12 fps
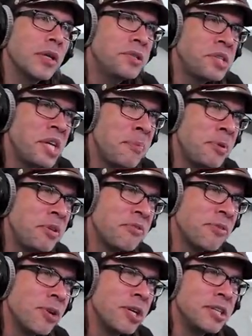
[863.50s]
tape in the
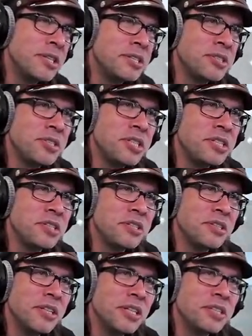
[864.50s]
front is just,
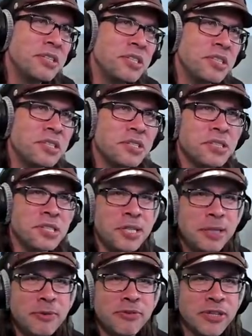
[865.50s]
it's just
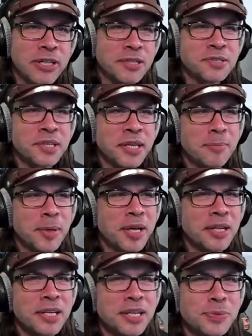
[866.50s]
cinema verite,
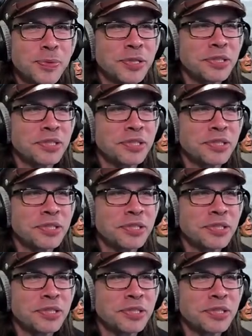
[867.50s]
man. That's what